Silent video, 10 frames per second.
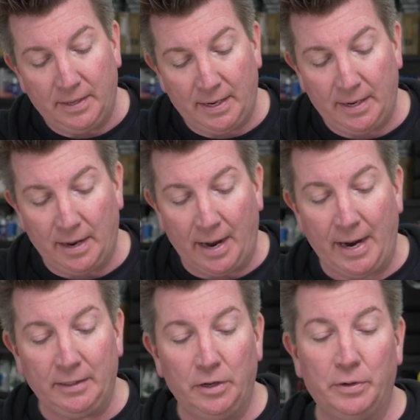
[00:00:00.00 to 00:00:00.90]
the
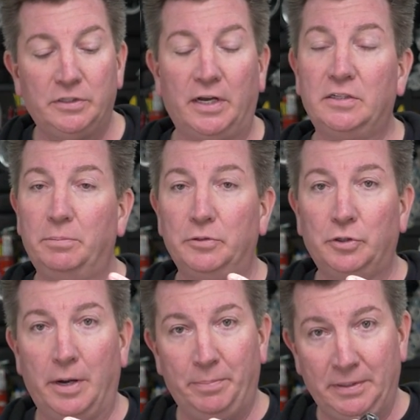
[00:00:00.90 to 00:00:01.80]
high-low adjustable
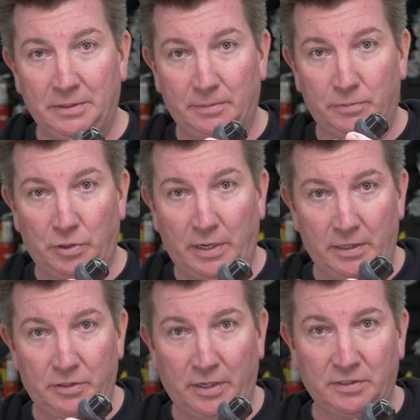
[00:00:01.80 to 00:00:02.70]
trumpets, so you
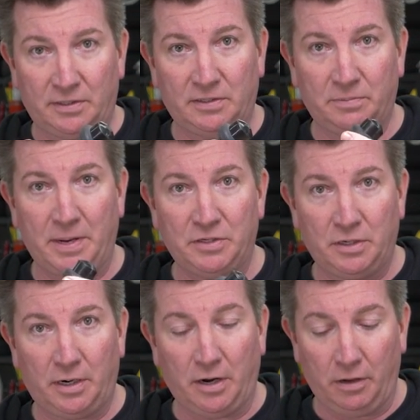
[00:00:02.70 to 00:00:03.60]
can adjust the
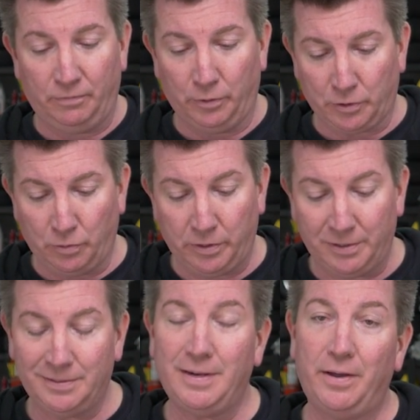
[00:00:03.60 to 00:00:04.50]
suspension on all four
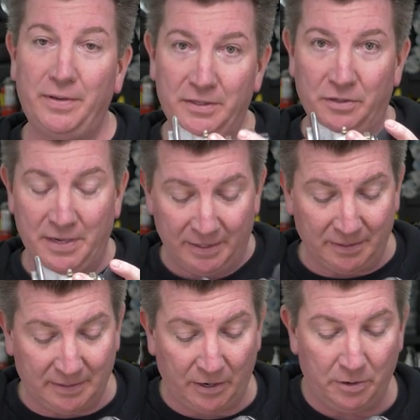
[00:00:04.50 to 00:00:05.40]
corners. Now these are
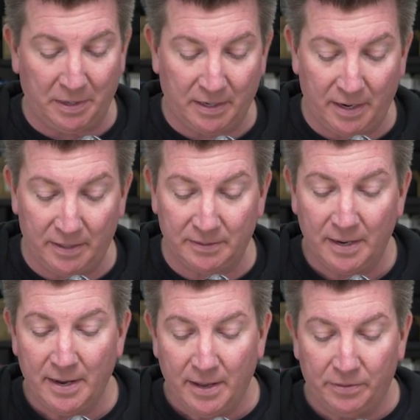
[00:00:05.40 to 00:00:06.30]
necessary because
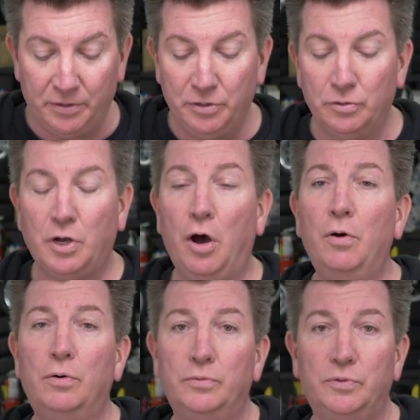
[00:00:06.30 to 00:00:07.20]
the new
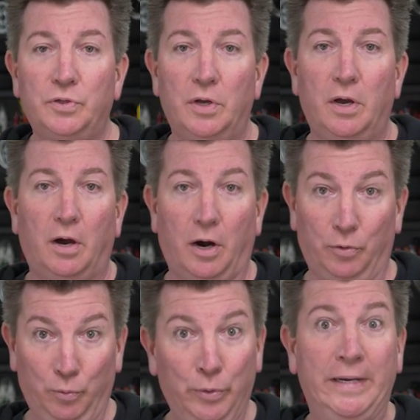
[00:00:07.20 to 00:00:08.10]
cones
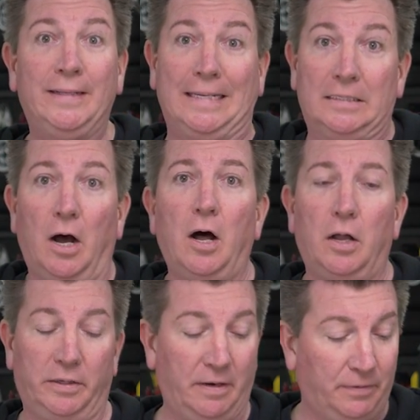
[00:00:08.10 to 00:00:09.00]
are really
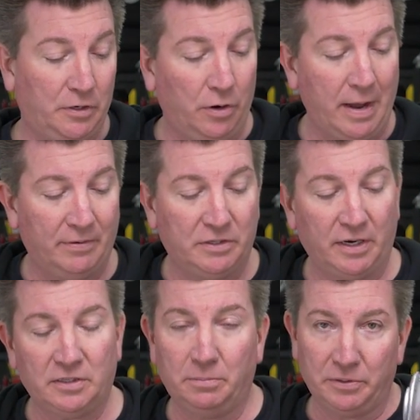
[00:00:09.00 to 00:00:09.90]
tall, and if you don't have
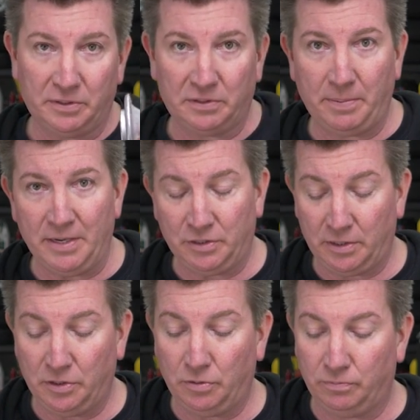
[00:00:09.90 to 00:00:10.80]
adjustable
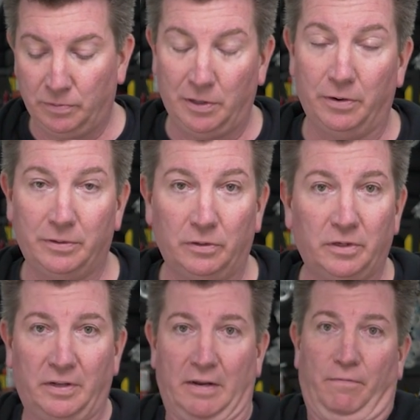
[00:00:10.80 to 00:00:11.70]
suspension, you know it'll
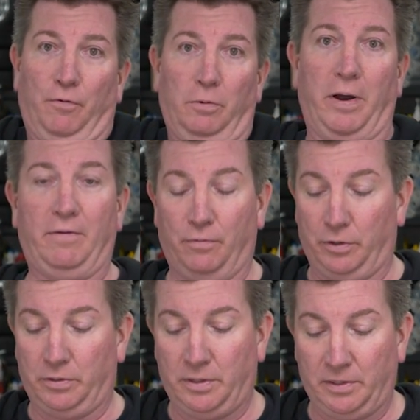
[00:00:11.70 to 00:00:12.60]
look like a
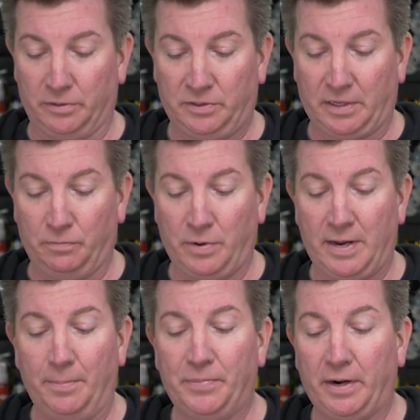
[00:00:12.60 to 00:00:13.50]
4x4, sticking
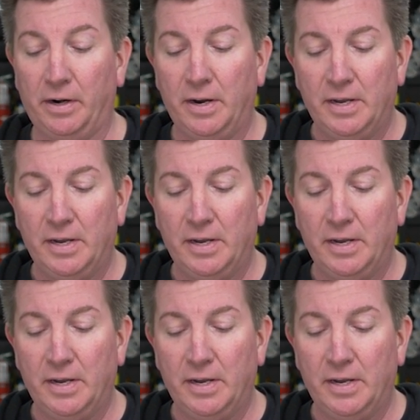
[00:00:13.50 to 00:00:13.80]
way up there.